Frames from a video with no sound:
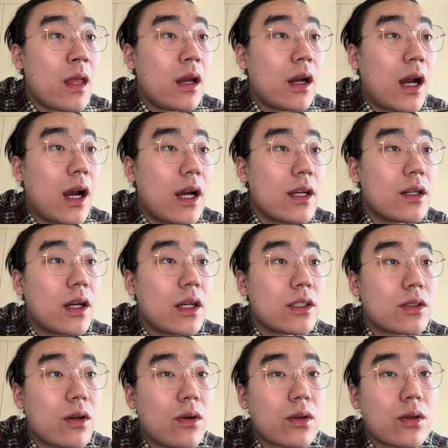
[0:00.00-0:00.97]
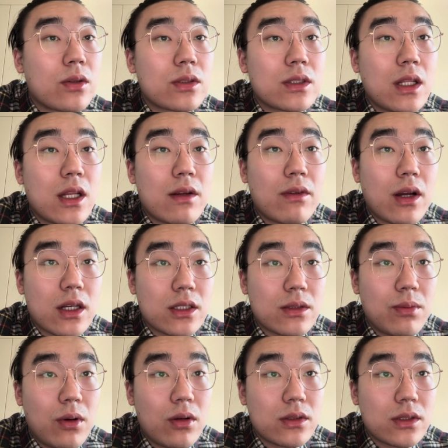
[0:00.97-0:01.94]
Higher historical slave
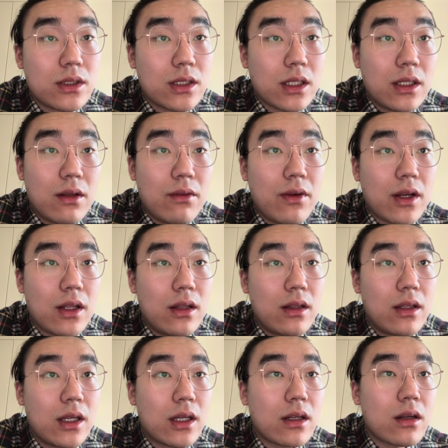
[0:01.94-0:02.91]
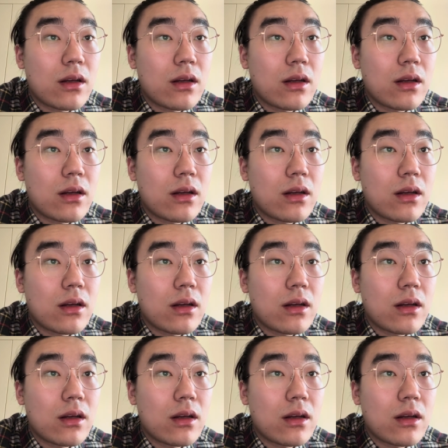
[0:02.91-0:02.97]
exports significantly